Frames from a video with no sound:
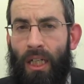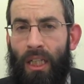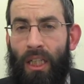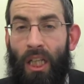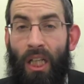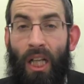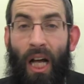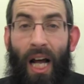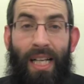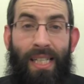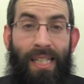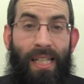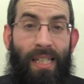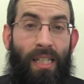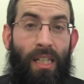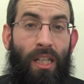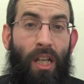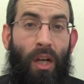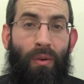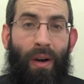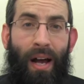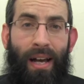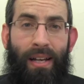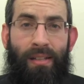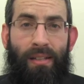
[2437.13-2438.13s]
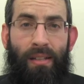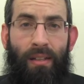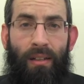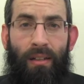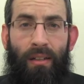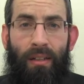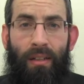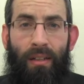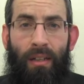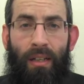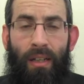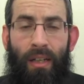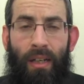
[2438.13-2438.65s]
to the chatzitza deraisa,
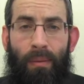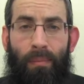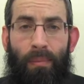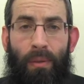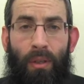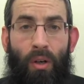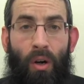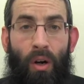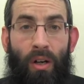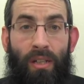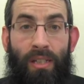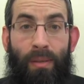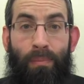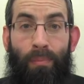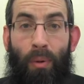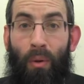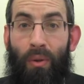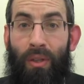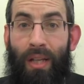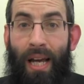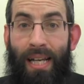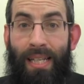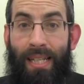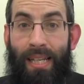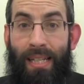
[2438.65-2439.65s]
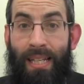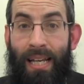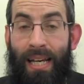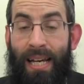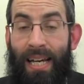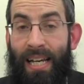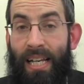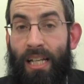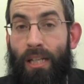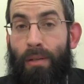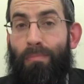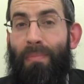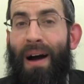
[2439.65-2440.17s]
because in both cases
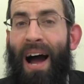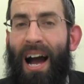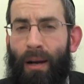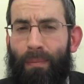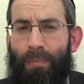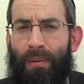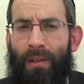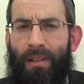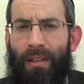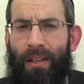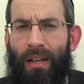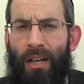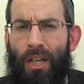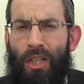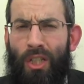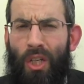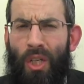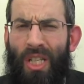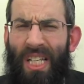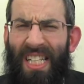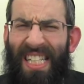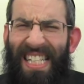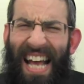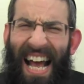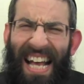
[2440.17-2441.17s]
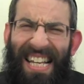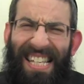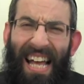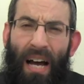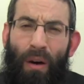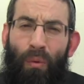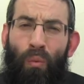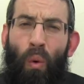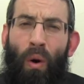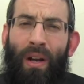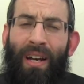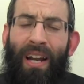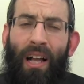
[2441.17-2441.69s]
he's makbid. So since it has
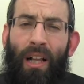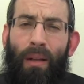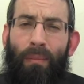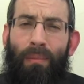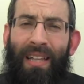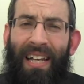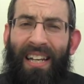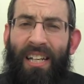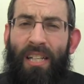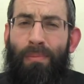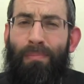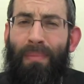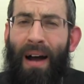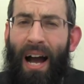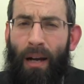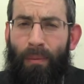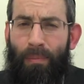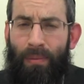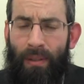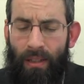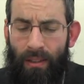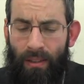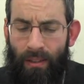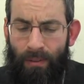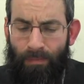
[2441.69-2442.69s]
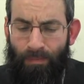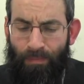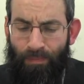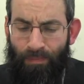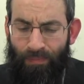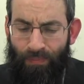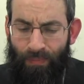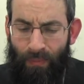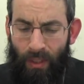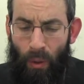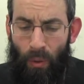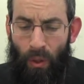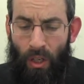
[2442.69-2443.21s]
that one element that he's makbid,
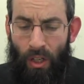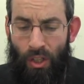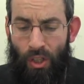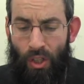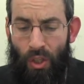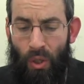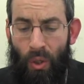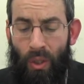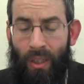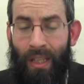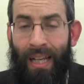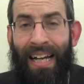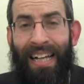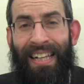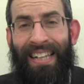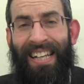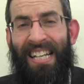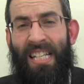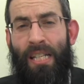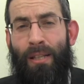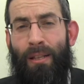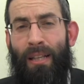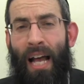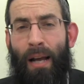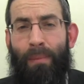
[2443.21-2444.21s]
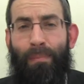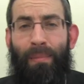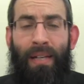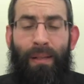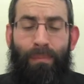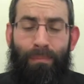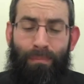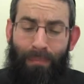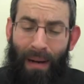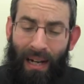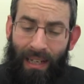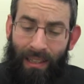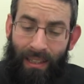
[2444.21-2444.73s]
they were concerned this
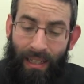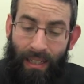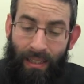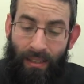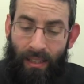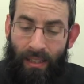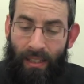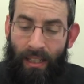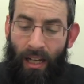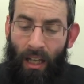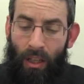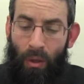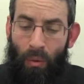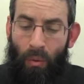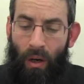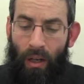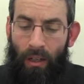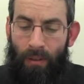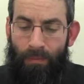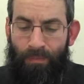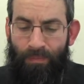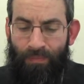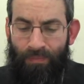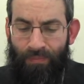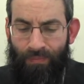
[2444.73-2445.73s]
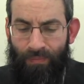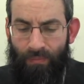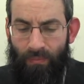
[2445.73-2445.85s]
might lead to the other one,